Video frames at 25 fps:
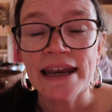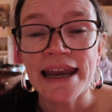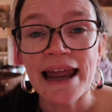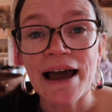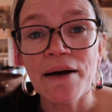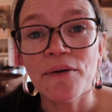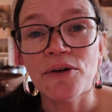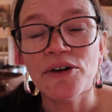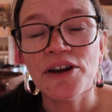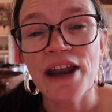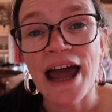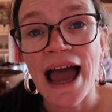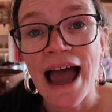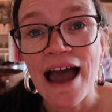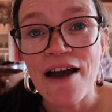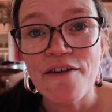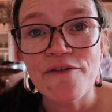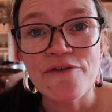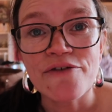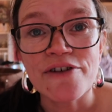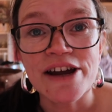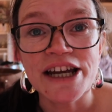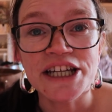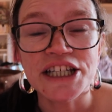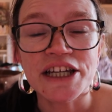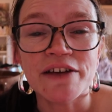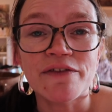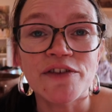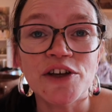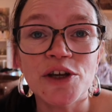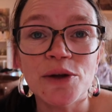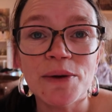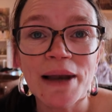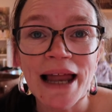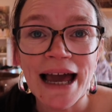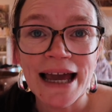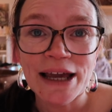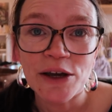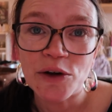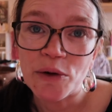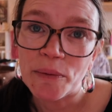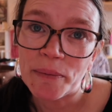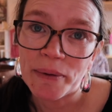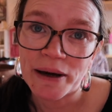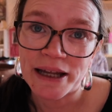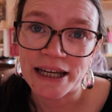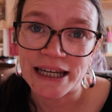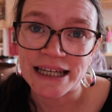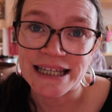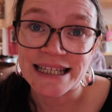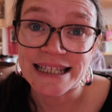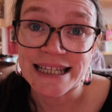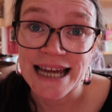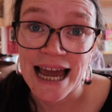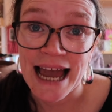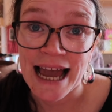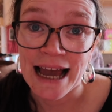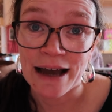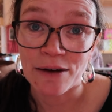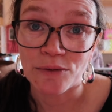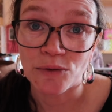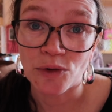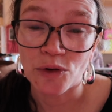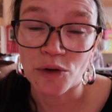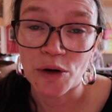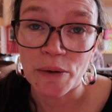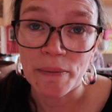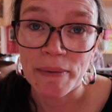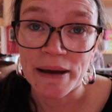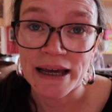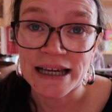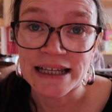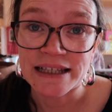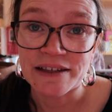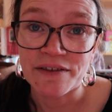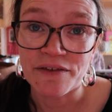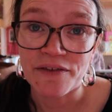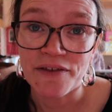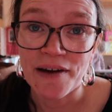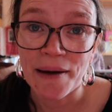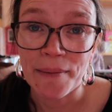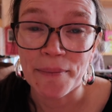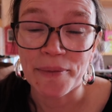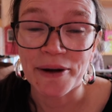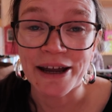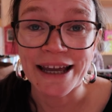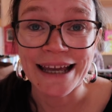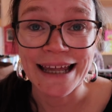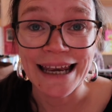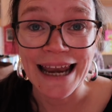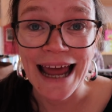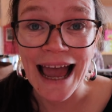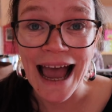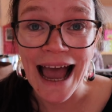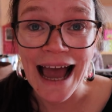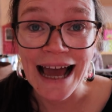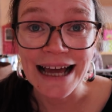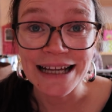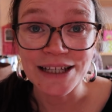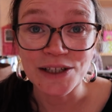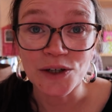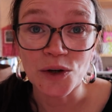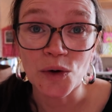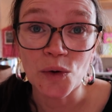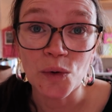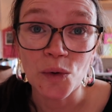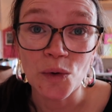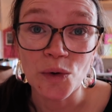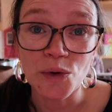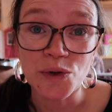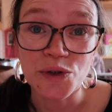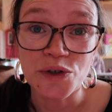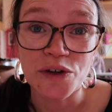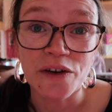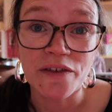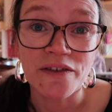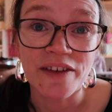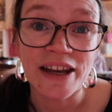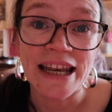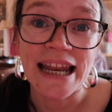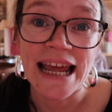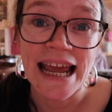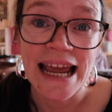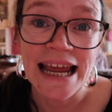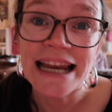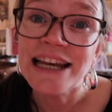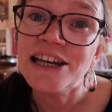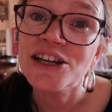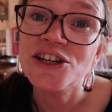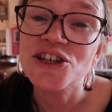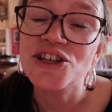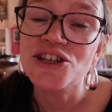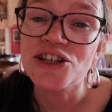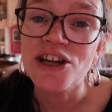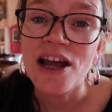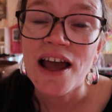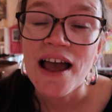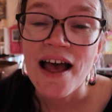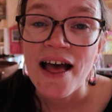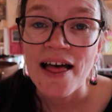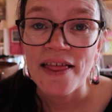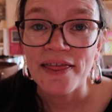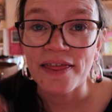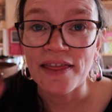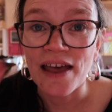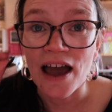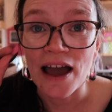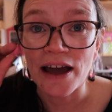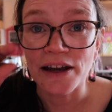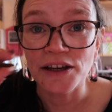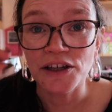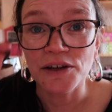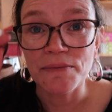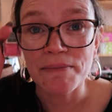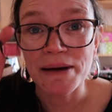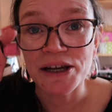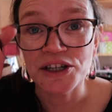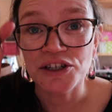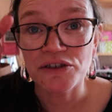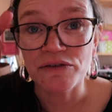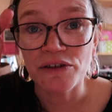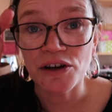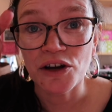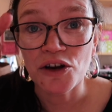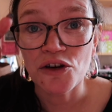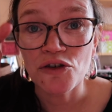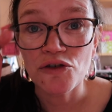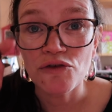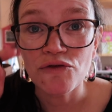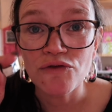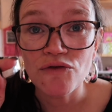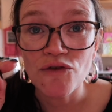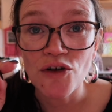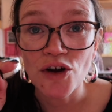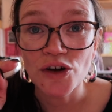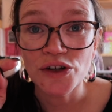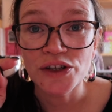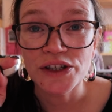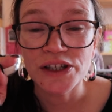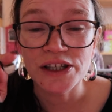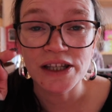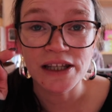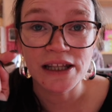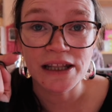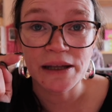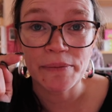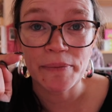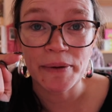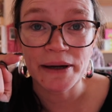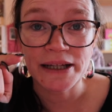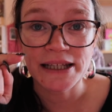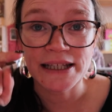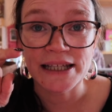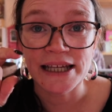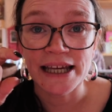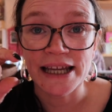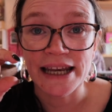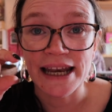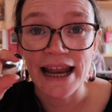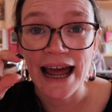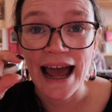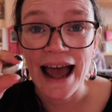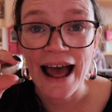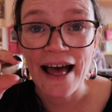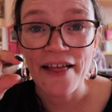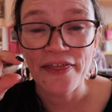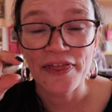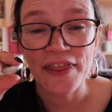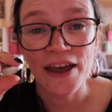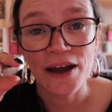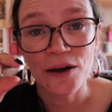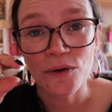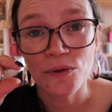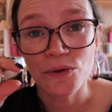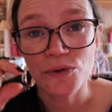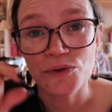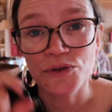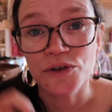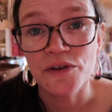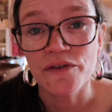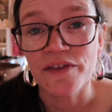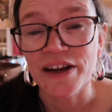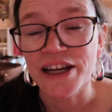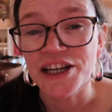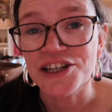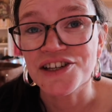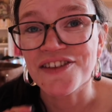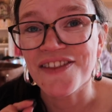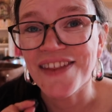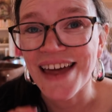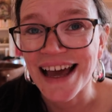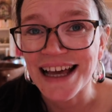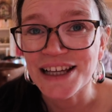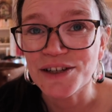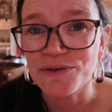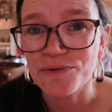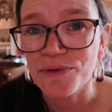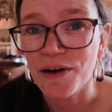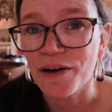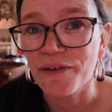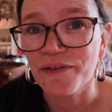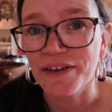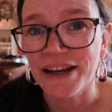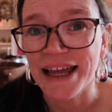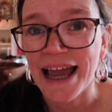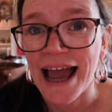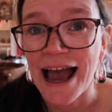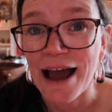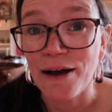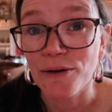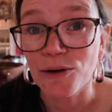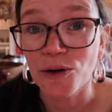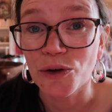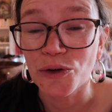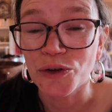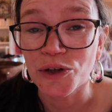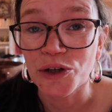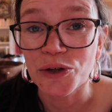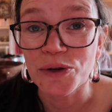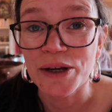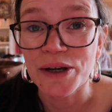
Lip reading: Now, on average, if you lay your button down on a piece of fabric and add 1/4 inch, and you measure across the button, add that 1/4 inch, that's roughly how long